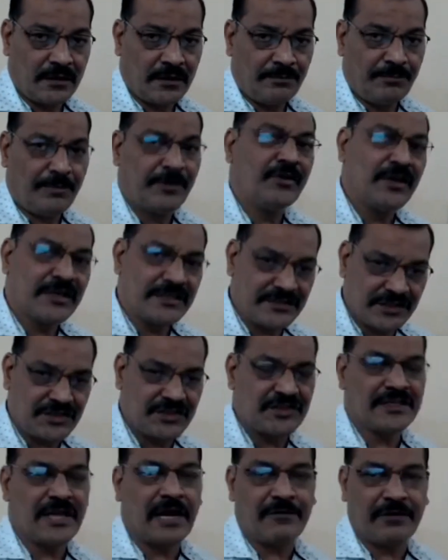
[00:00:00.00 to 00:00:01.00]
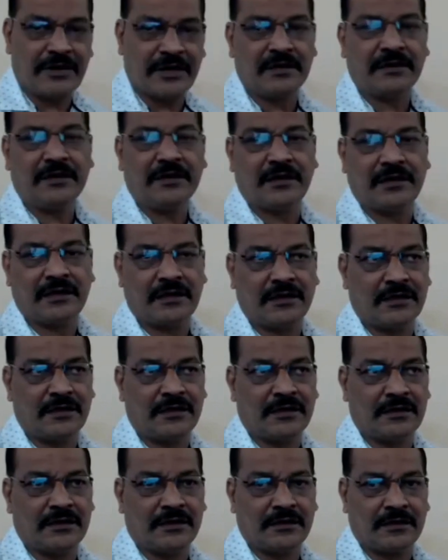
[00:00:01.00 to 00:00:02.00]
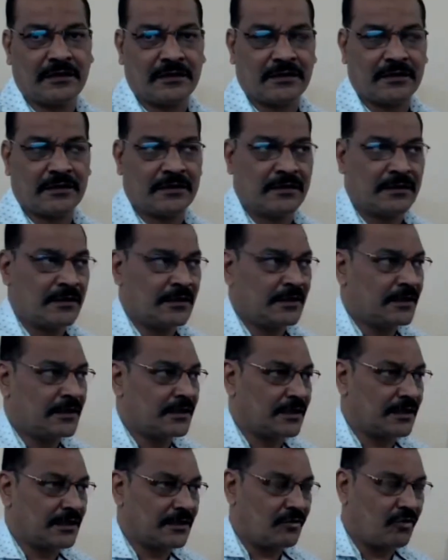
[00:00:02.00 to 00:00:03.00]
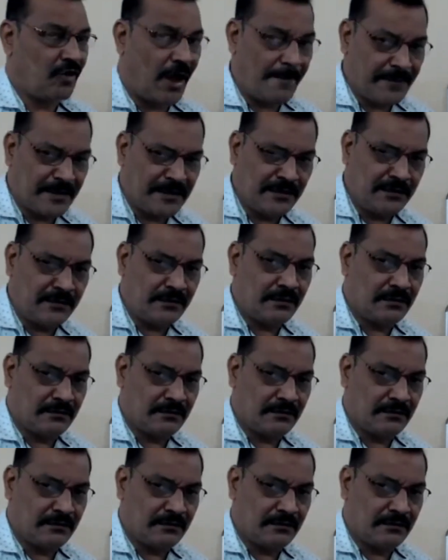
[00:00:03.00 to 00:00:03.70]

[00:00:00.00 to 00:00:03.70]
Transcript: because this is our common